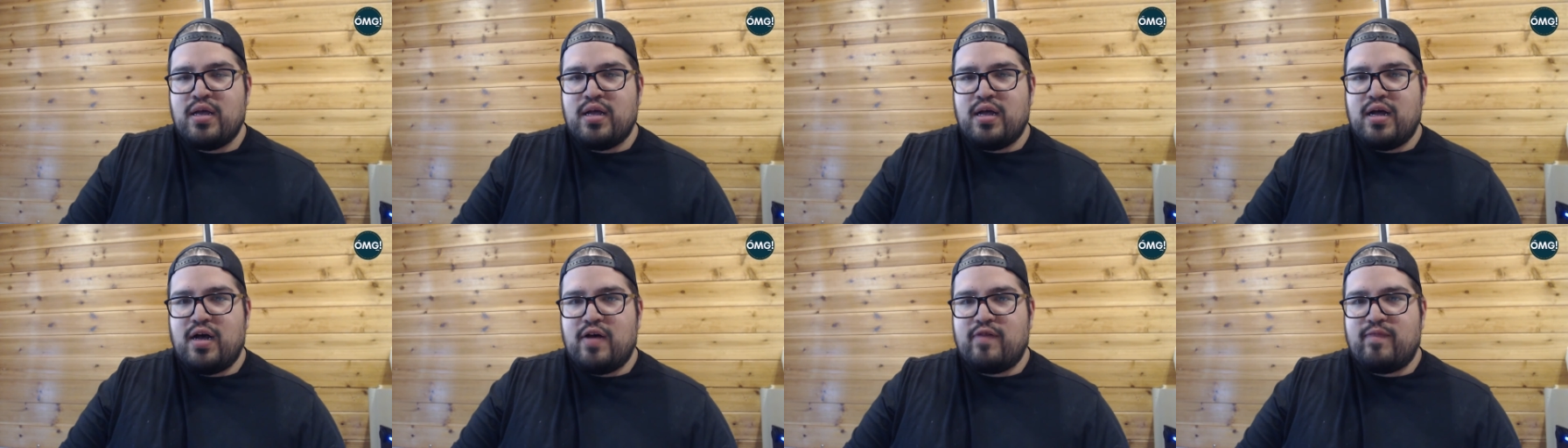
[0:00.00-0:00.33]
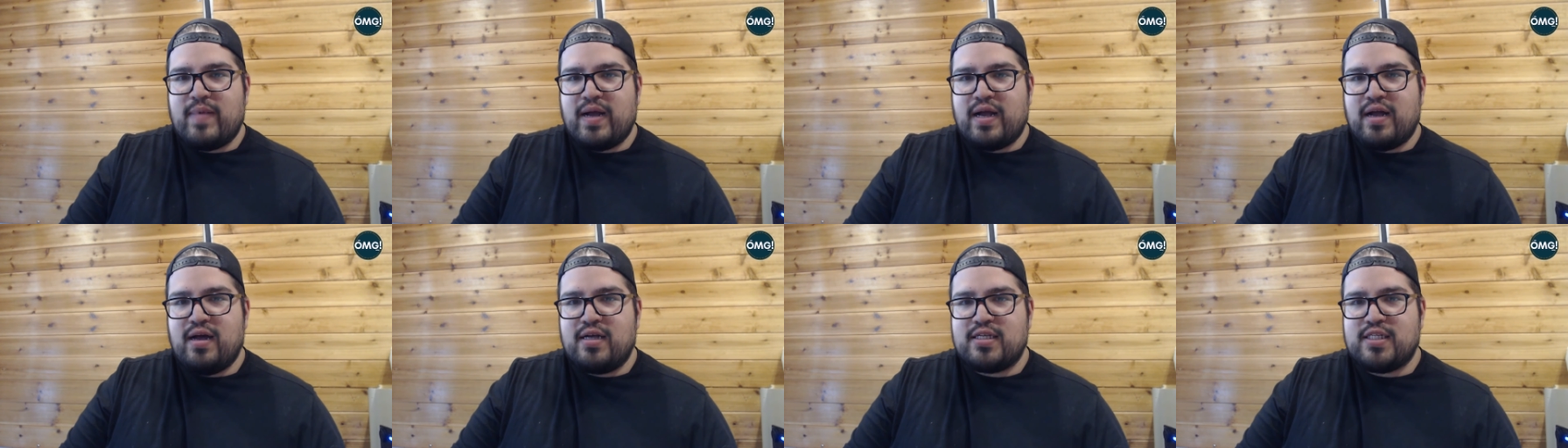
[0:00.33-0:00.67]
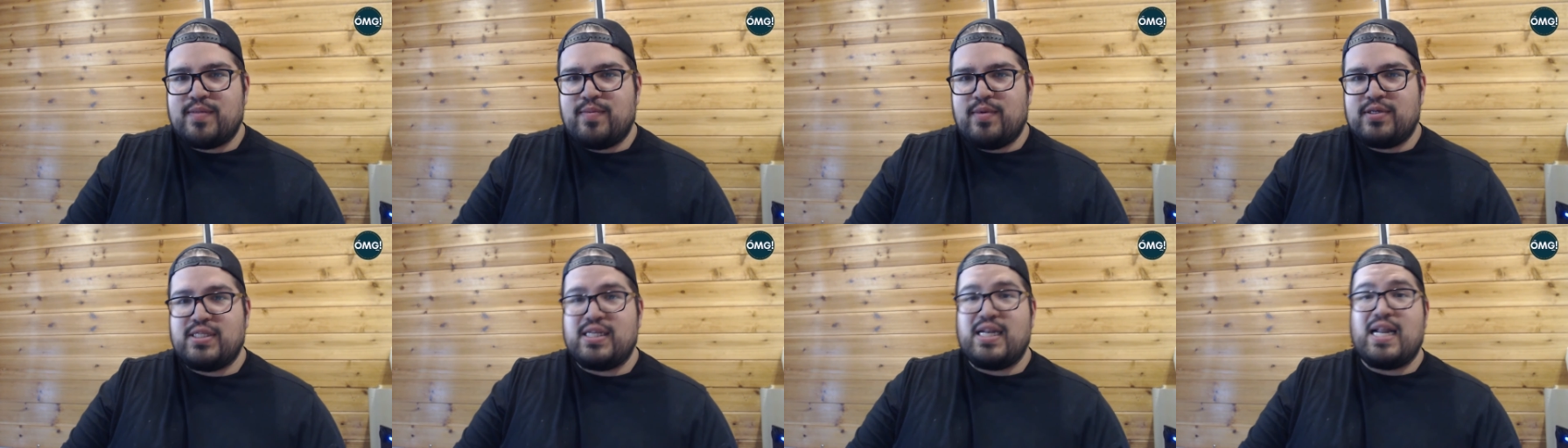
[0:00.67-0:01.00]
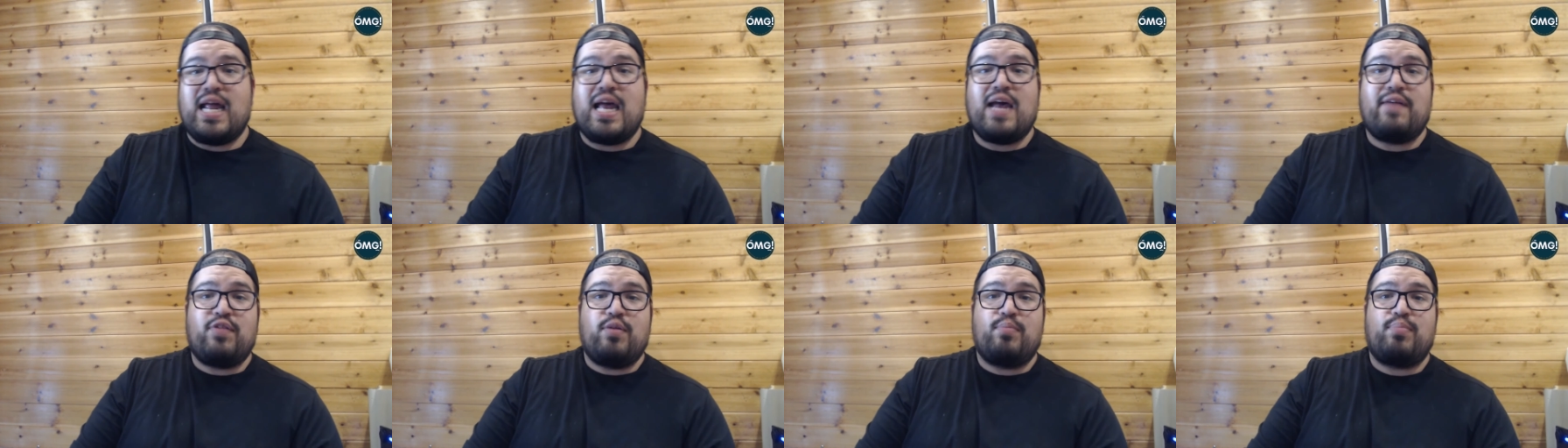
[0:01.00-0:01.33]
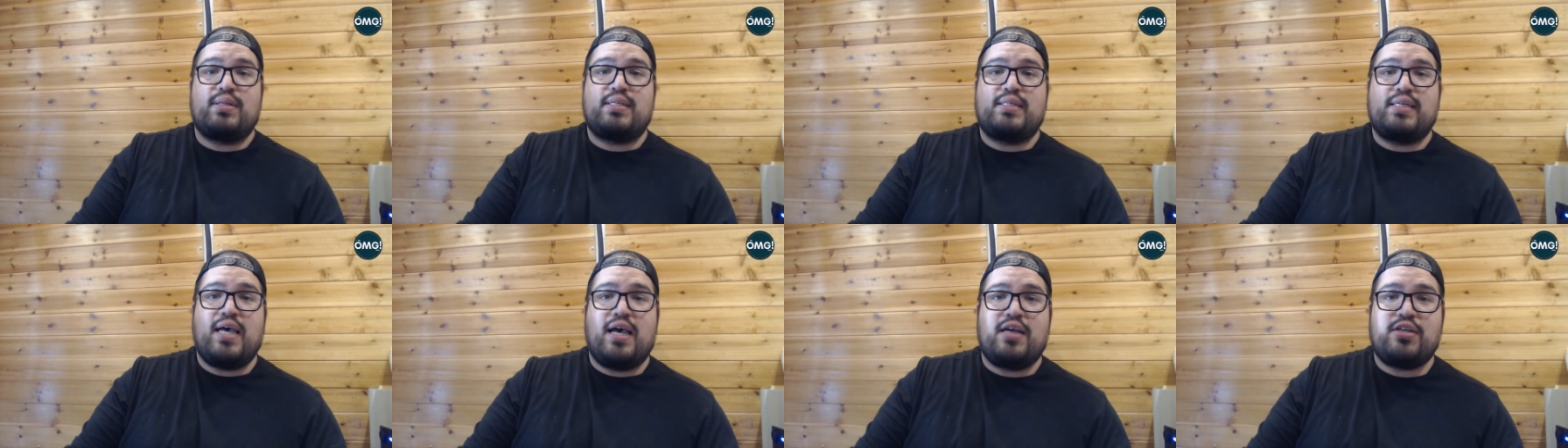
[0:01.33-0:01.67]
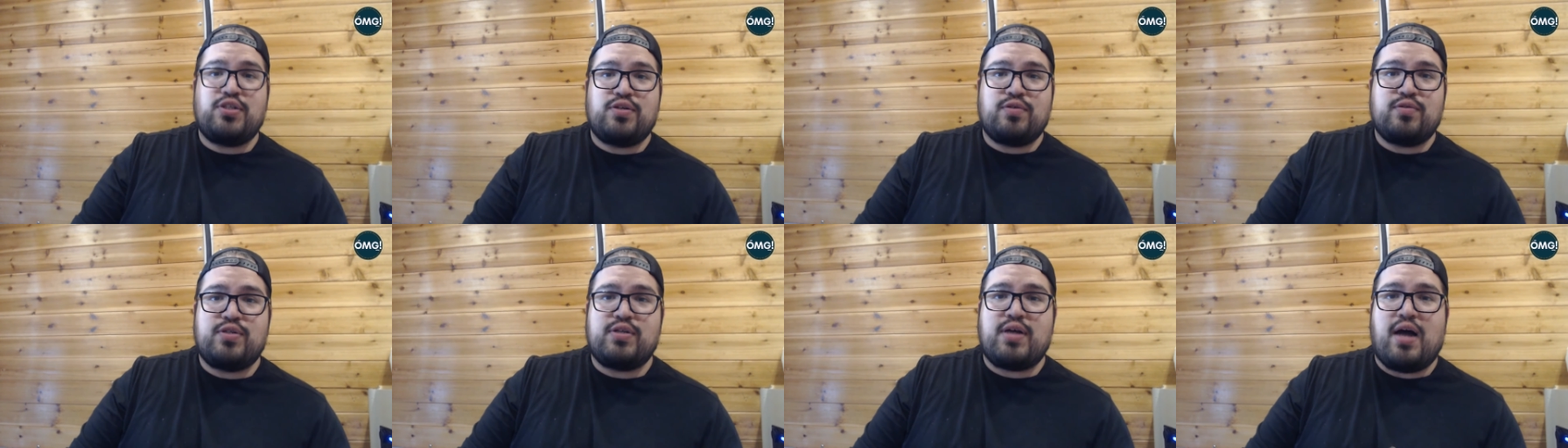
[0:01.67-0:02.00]
of my customers, and I have the
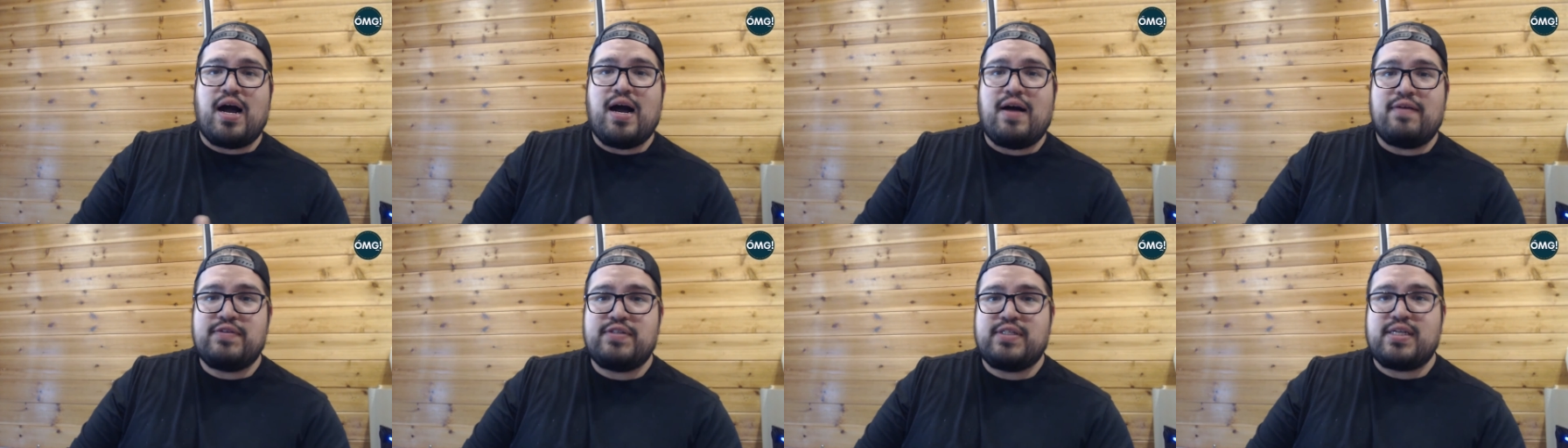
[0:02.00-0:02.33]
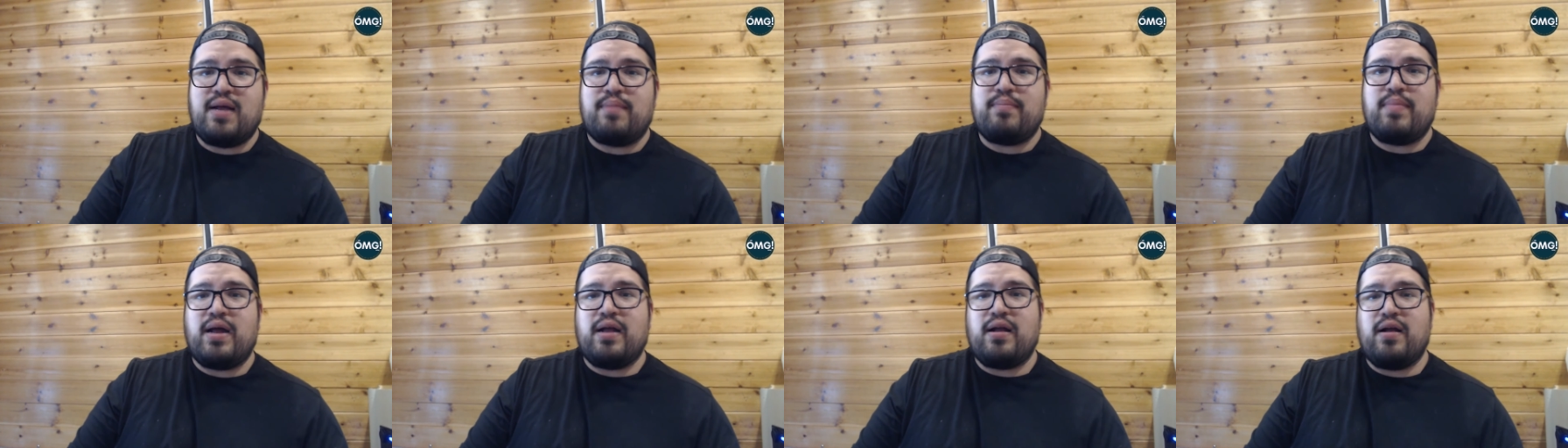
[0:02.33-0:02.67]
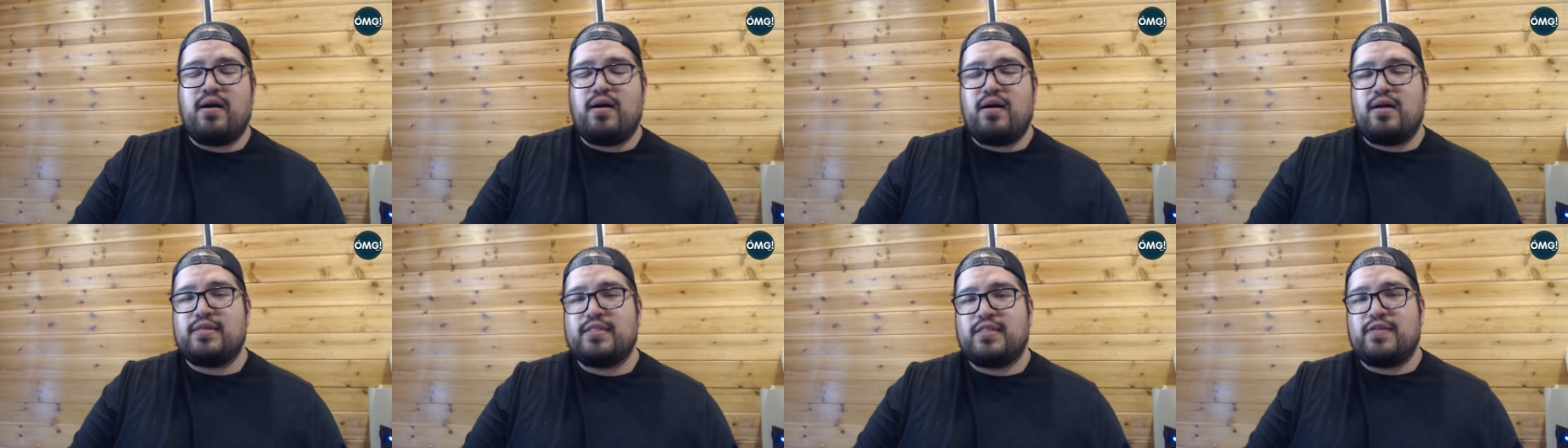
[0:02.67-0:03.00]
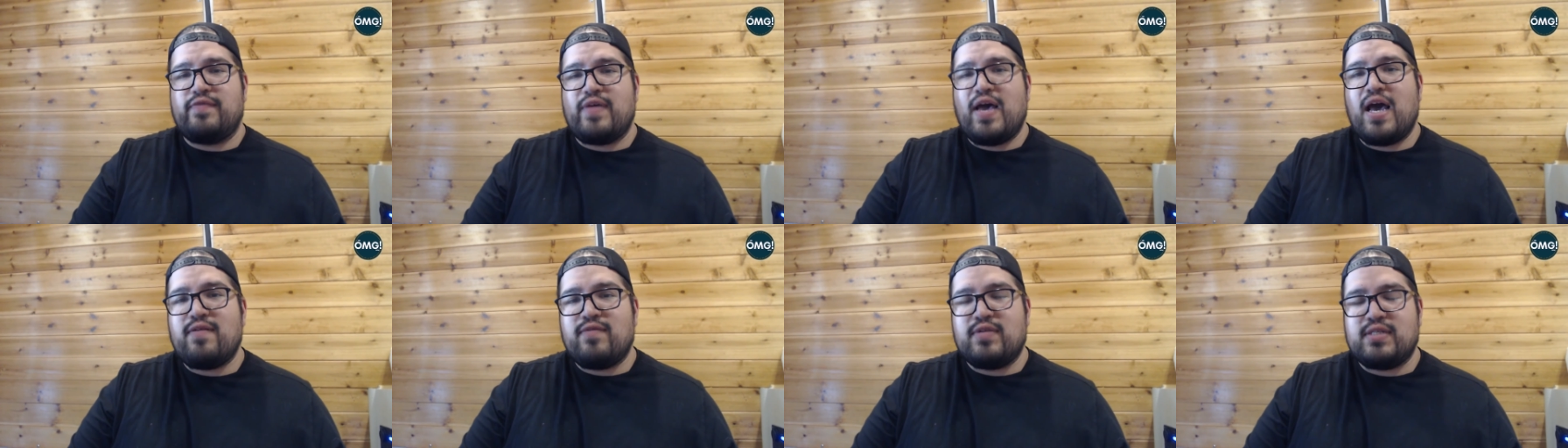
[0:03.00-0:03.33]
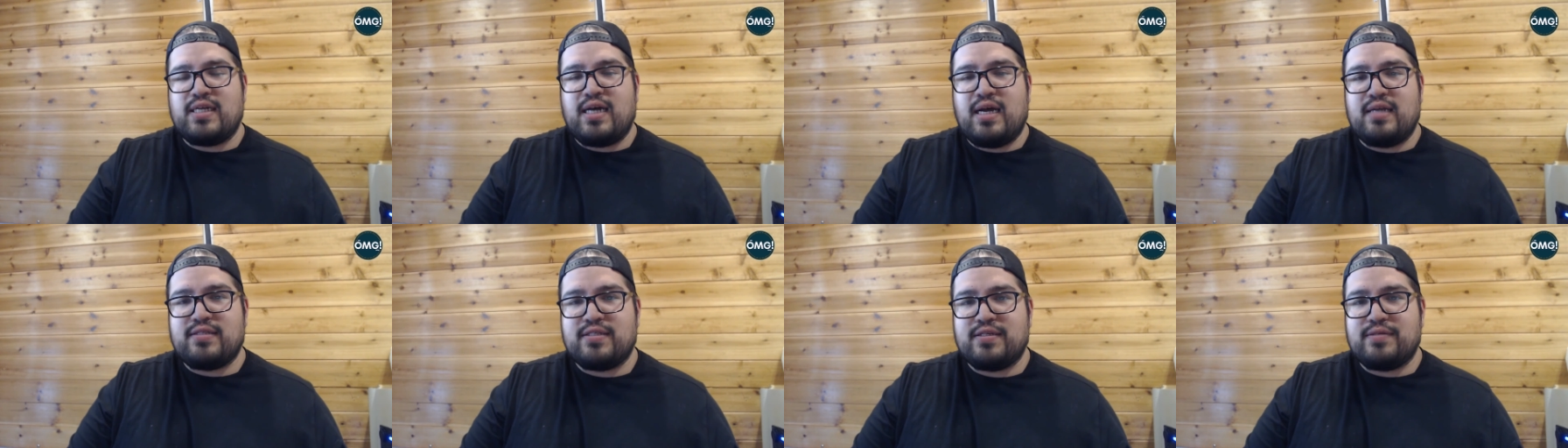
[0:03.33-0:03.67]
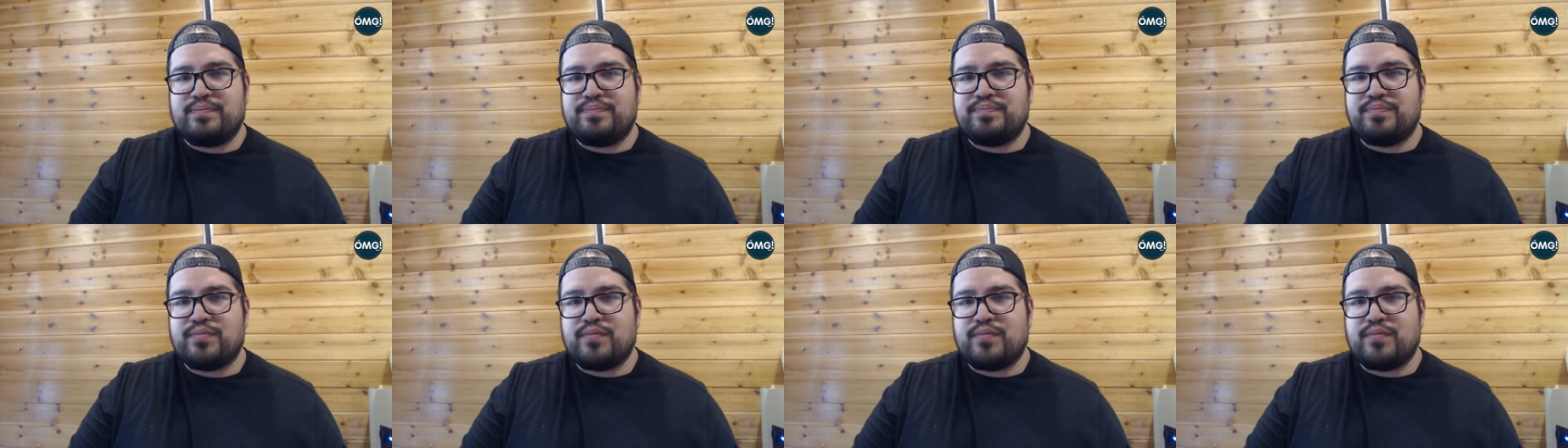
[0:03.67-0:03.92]
potential to offset my cost of advertising.